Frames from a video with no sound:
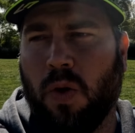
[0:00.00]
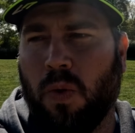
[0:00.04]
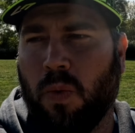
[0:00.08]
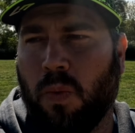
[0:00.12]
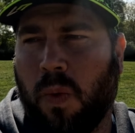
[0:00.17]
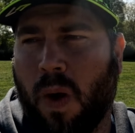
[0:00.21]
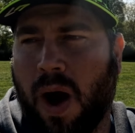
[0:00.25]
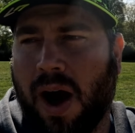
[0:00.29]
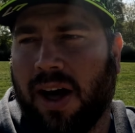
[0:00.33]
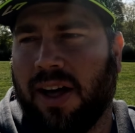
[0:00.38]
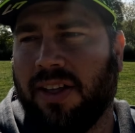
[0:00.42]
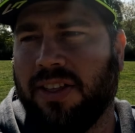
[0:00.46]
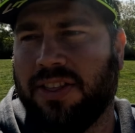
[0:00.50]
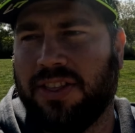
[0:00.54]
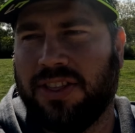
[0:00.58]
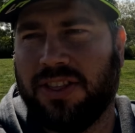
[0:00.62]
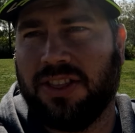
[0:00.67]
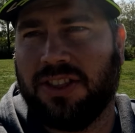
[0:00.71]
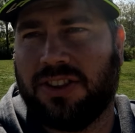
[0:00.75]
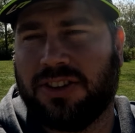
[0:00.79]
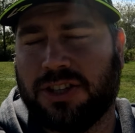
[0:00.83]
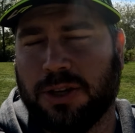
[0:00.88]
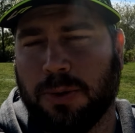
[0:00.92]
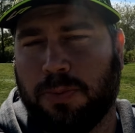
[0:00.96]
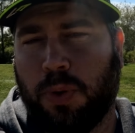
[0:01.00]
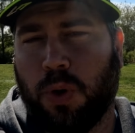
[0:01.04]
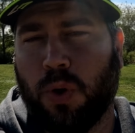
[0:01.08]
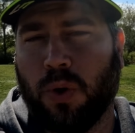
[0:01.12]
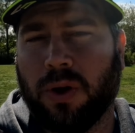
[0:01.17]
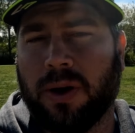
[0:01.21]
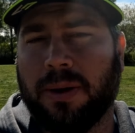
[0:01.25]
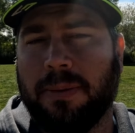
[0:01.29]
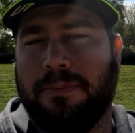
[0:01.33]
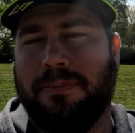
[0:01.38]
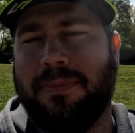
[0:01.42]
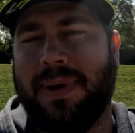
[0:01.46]
While
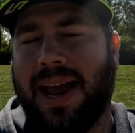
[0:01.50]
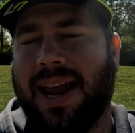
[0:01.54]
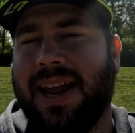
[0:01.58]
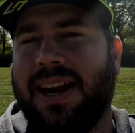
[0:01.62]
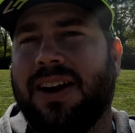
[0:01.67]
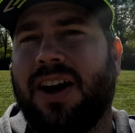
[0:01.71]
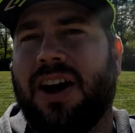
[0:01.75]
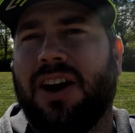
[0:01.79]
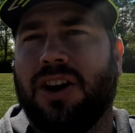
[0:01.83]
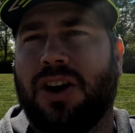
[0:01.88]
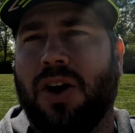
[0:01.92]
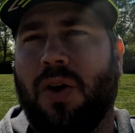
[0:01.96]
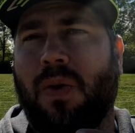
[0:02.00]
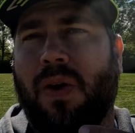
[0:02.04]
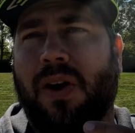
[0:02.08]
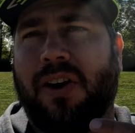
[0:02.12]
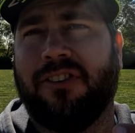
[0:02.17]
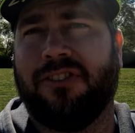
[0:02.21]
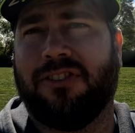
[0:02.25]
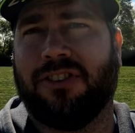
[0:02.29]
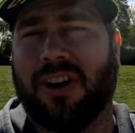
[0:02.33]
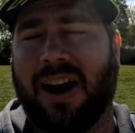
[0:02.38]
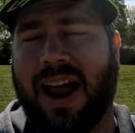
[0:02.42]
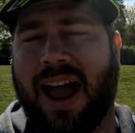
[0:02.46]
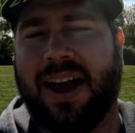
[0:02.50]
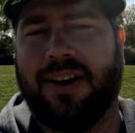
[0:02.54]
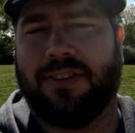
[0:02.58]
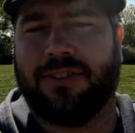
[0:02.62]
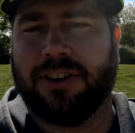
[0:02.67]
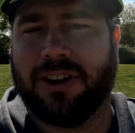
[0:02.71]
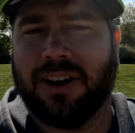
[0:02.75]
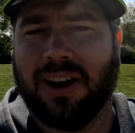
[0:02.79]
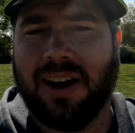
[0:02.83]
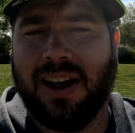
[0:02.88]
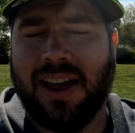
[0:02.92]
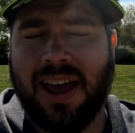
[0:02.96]
support may not go on
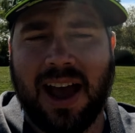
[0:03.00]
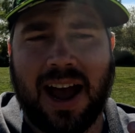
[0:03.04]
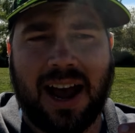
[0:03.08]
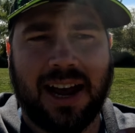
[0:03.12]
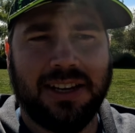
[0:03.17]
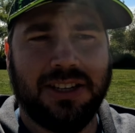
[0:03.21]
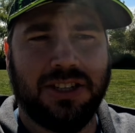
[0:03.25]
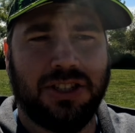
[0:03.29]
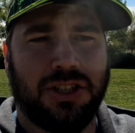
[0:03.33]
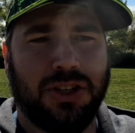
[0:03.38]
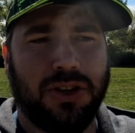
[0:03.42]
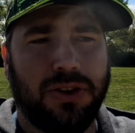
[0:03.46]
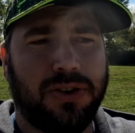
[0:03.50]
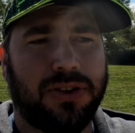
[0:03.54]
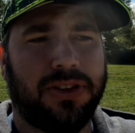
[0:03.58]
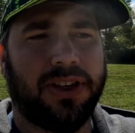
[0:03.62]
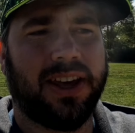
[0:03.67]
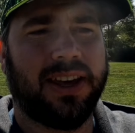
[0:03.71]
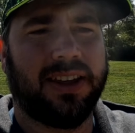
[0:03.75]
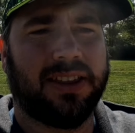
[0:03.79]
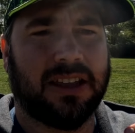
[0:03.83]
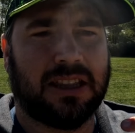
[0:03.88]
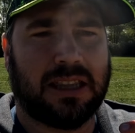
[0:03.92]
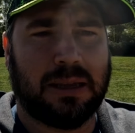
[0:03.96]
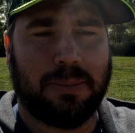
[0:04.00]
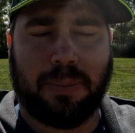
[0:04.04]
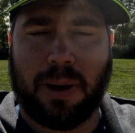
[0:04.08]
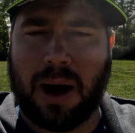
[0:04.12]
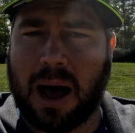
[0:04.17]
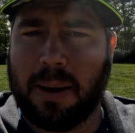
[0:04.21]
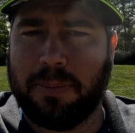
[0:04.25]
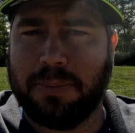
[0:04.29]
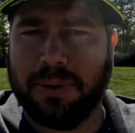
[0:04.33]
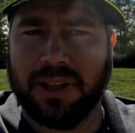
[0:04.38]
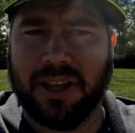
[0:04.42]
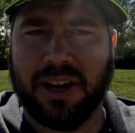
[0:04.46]
forever, I do think that the
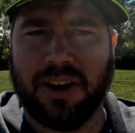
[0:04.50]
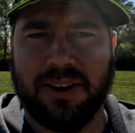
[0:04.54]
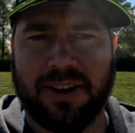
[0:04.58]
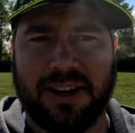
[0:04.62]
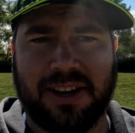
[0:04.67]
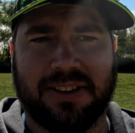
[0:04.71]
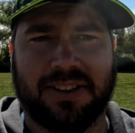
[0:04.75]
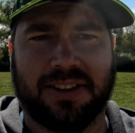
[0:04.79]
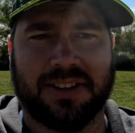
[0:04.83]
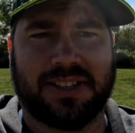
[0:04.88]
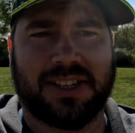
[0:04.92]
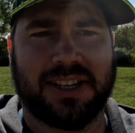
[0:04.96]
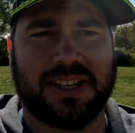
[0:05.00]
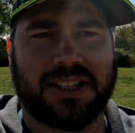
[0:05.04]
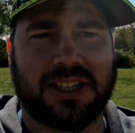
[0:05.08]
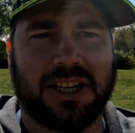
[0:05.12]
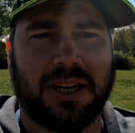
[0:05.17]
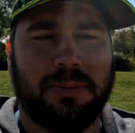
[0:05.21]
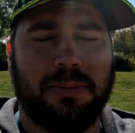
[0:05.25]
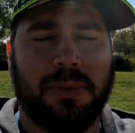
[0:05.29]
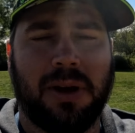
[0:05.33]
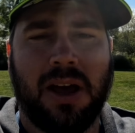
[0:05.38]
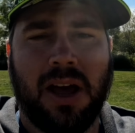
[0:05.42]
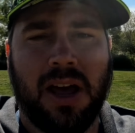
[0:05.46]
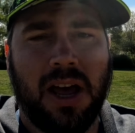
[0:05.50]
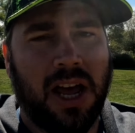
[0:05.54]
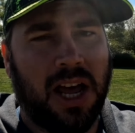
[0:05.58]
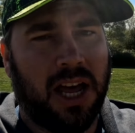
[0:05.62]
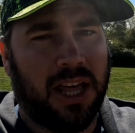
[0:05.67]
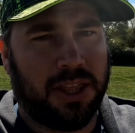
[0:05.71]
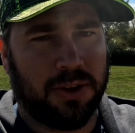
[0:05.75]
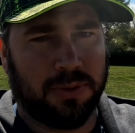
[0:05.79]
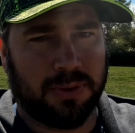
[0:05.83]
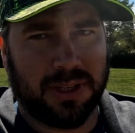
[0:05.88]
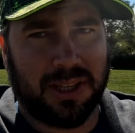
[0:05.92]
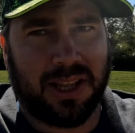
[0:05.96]
popularity of the system,
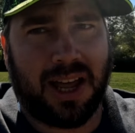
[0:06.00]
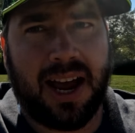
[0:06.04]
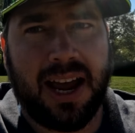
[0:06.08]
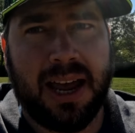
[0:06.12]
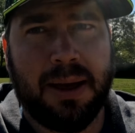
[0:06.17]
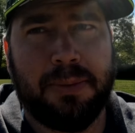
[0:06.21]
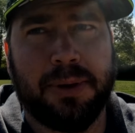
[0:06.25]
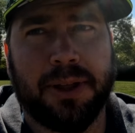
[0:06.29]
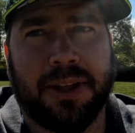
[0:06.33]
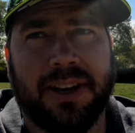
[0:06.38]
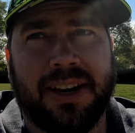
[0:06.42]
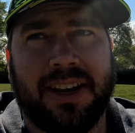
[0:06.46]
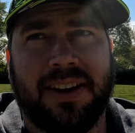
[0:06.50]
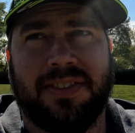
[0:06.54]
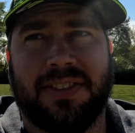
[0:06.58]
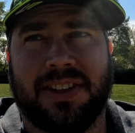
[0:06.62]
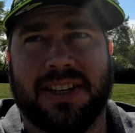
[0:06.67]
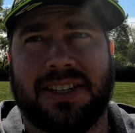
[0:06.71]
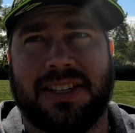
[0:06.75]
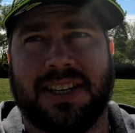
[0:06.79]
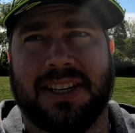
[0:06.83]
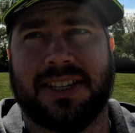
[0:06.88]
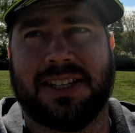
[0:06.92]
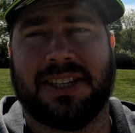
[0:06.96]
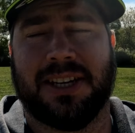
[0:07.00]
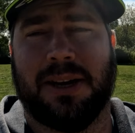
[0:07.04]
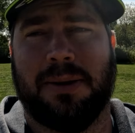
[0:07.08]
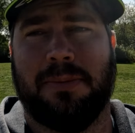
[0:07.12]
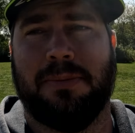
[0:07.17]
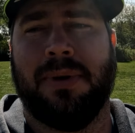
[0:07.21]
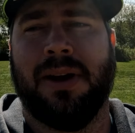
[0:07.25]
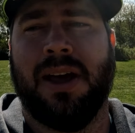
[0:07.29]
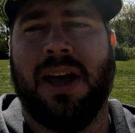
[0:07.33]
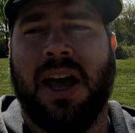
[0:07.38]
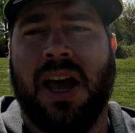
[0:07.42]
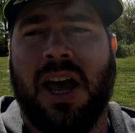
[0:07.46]
the reliability of the
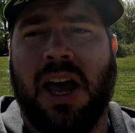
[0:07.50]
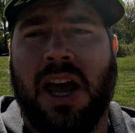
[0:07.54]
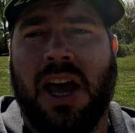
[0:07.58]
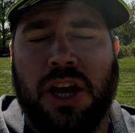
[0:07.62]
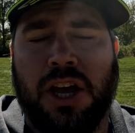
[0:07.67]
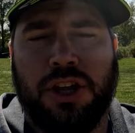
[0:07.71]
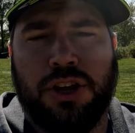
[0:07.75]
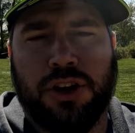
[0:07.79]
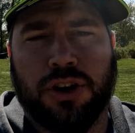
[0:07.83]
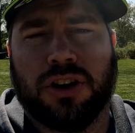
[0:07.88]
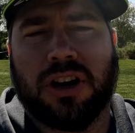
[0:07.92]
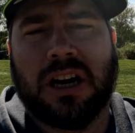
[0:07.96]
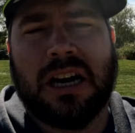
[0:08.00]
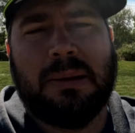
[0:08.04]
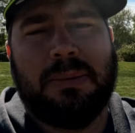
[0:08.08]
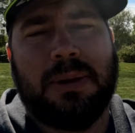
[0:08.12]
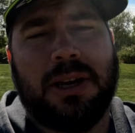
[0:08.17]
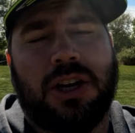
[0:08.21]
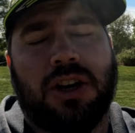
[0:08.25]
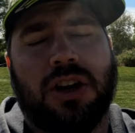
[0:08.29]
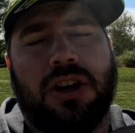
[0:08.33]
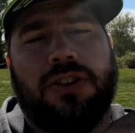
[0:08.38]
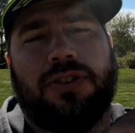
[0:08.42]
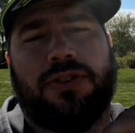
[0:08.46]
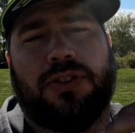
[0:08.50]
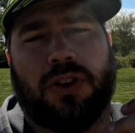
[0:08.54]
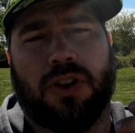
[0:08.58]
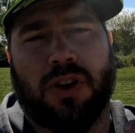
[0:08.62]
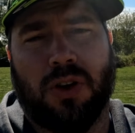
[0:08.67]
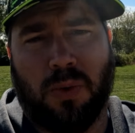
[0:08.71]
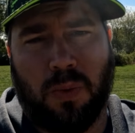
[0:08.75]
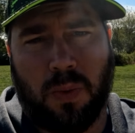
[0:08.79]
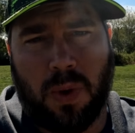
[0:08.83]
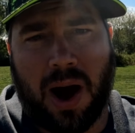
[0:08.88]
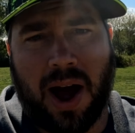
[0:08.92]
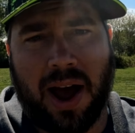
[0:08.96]
system, you're gonna be good
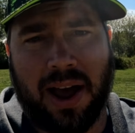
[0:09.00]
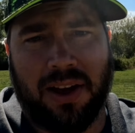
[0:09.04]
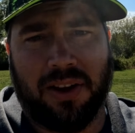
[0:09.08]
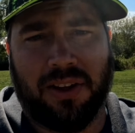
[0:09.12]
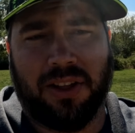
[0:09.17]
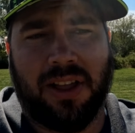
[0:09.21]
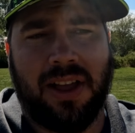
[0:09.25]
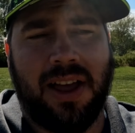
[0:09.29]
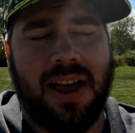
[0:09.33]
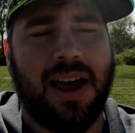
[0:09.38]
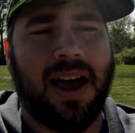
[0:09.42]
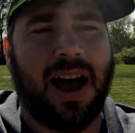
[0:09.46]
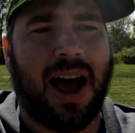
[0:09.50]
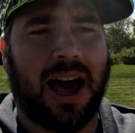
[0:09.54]
for a while.